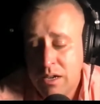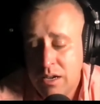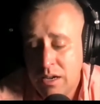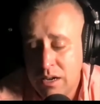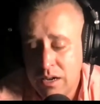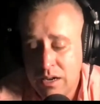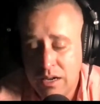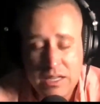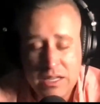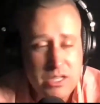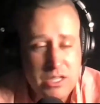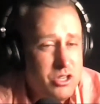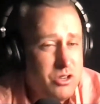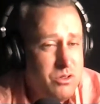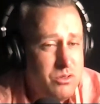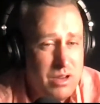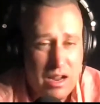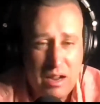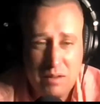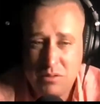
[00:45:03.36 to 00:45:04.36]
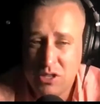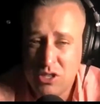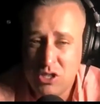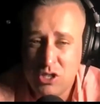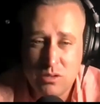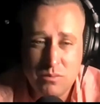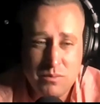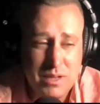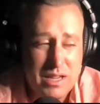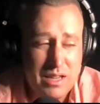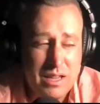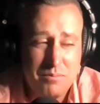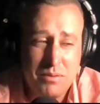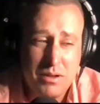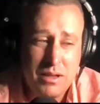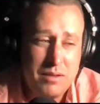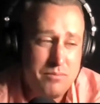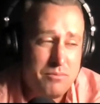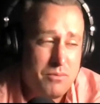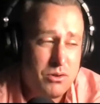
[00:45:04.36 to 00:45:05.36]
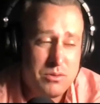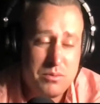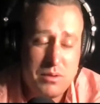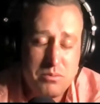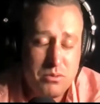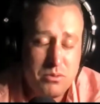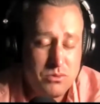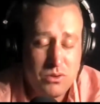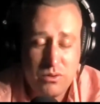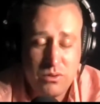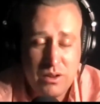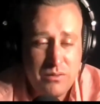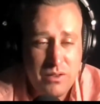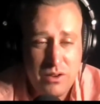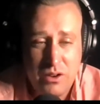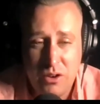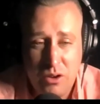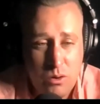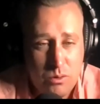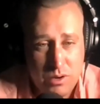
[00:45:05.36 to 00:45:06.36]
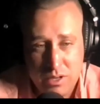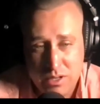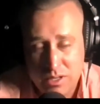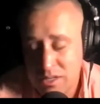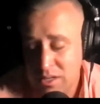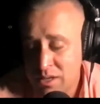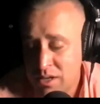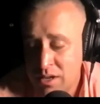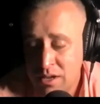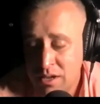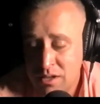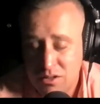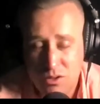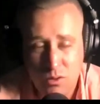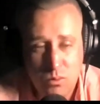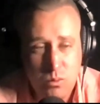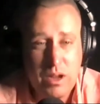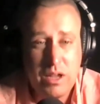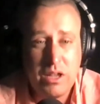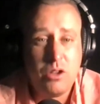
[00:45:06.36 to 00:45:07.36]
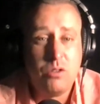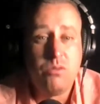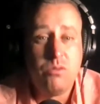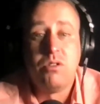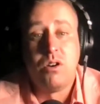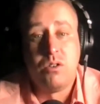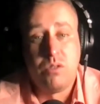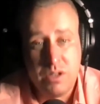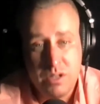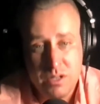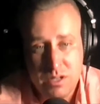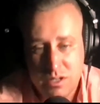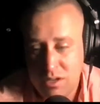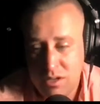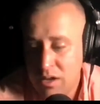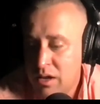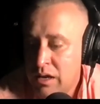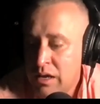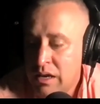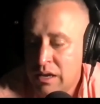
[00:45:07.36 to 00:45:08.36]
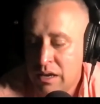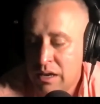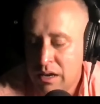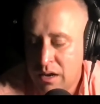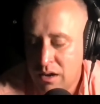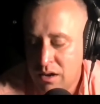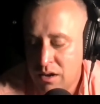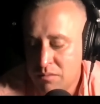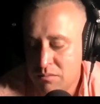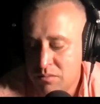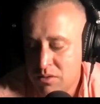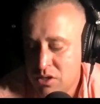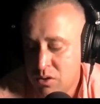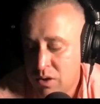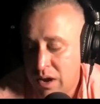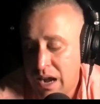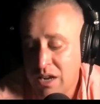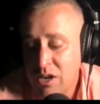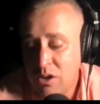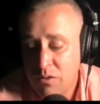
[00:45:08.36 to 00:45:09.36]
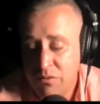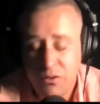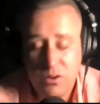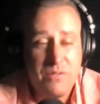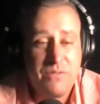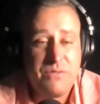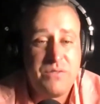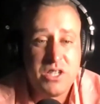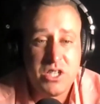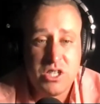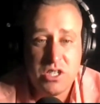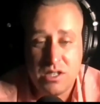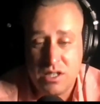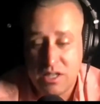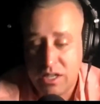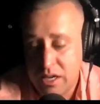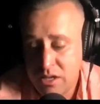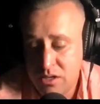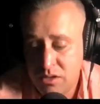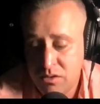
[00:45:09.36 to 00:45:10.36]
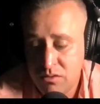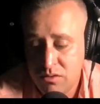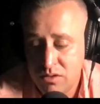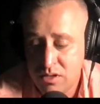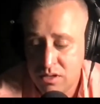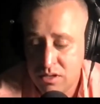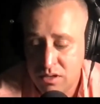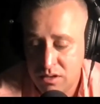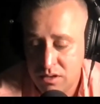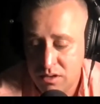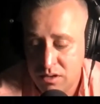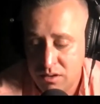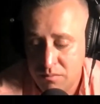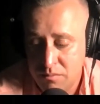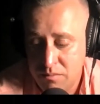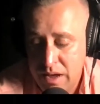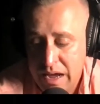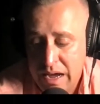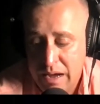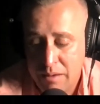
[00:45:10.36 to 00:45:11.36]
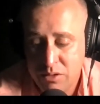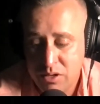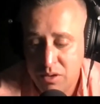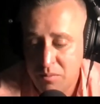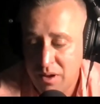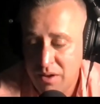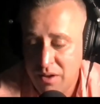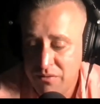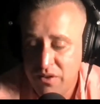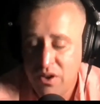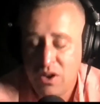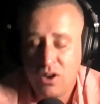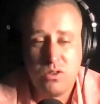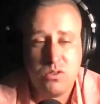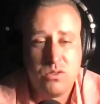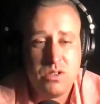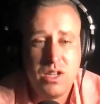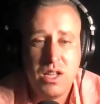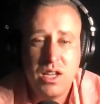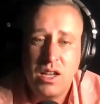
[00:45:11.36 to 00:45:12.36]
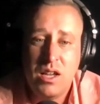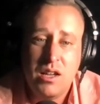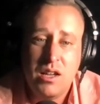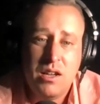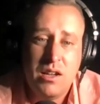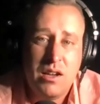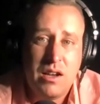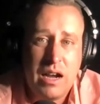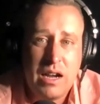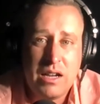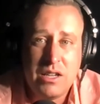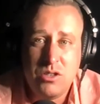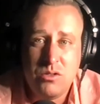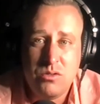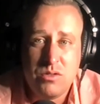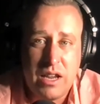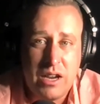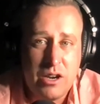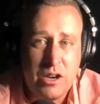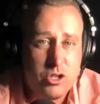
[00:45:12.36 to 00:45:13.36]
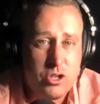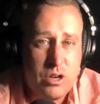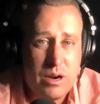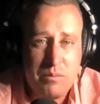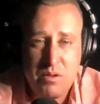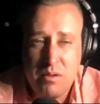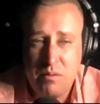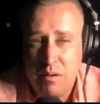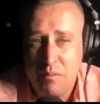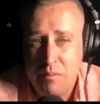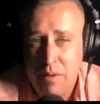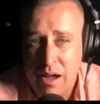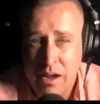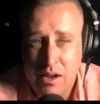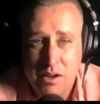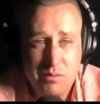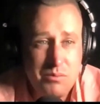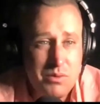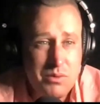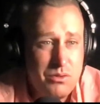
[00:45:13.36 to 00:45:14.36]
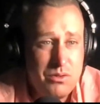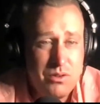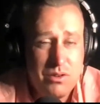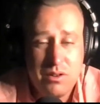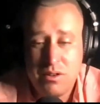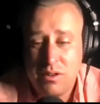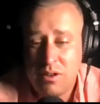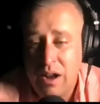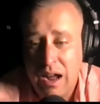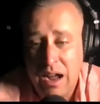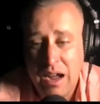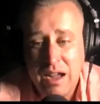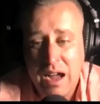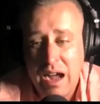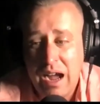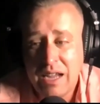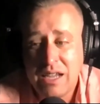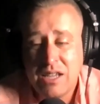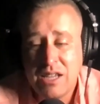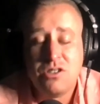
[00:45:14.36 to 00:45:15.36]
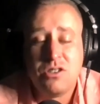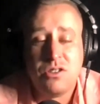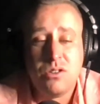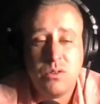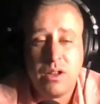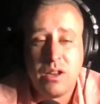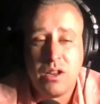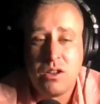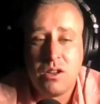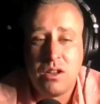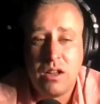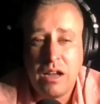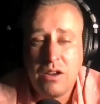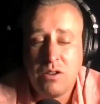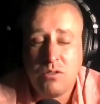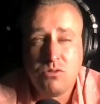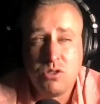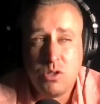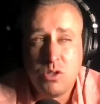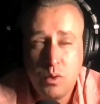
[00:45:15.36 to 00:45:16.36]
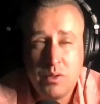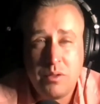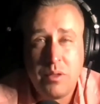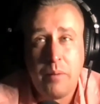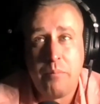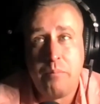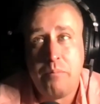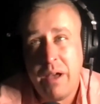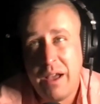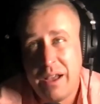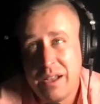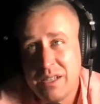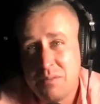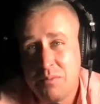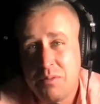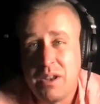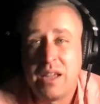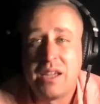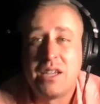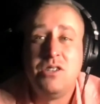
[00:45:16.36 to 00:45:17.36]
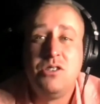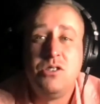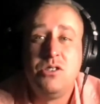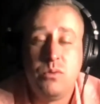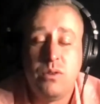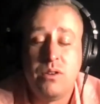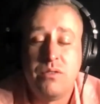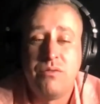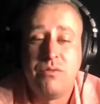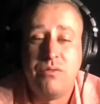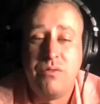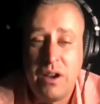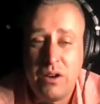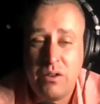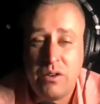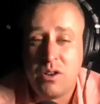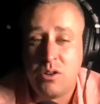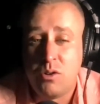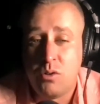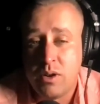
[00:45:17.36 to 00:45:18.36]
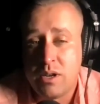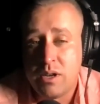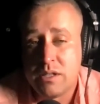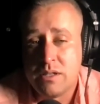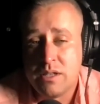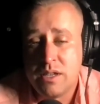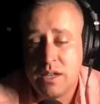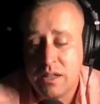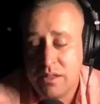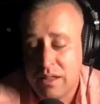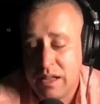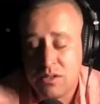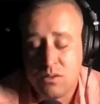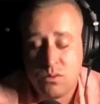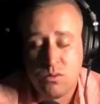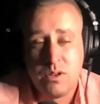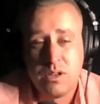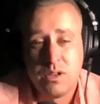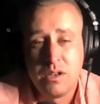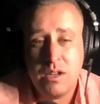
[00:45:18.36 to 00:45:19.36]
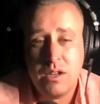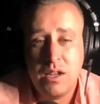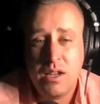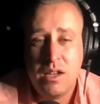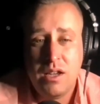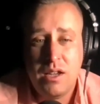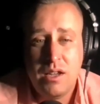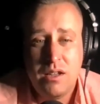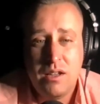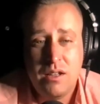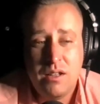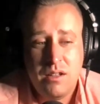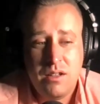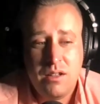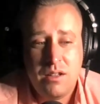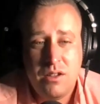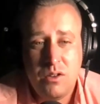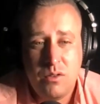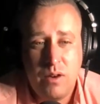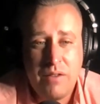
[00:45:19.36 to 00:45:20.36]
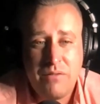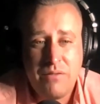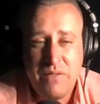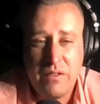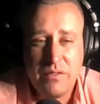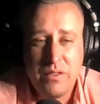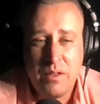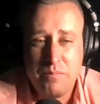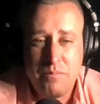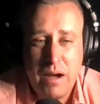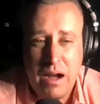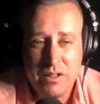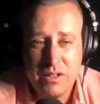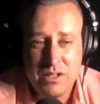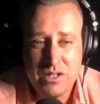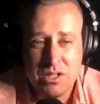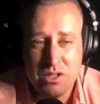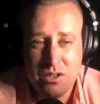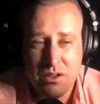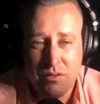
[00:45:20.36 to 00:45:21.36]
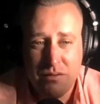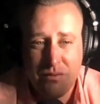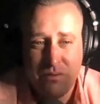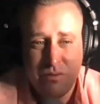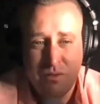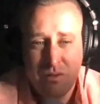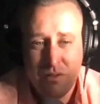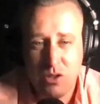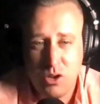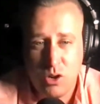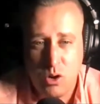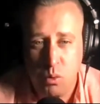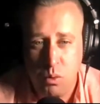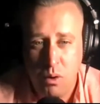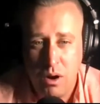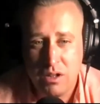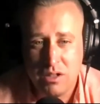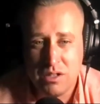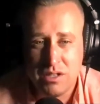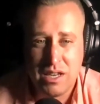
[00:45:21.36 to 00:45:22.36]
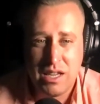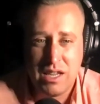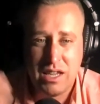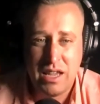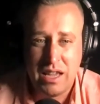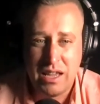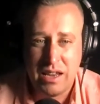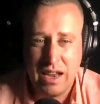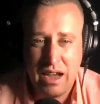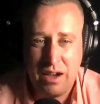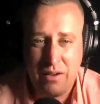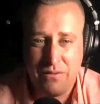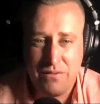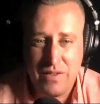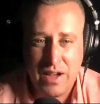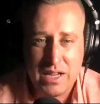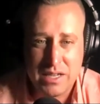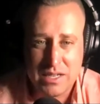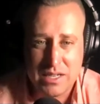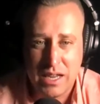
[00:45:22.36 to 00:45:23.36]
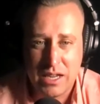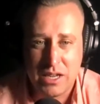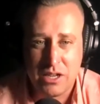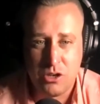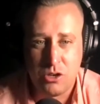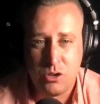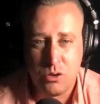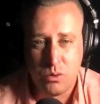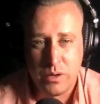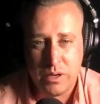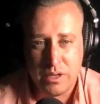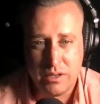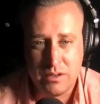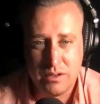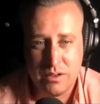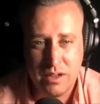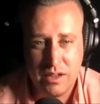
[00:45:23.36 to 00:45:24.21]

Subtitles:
It's too time consuming, and most people don't even notice the way you notice. So I go for efficiency. I use apps on my phone. I use AirDrop to my Mac computer. I can do it. I don't do it the best, but I can do it very quickly, and that's what, I found the balance of the quality and how fast I can do it.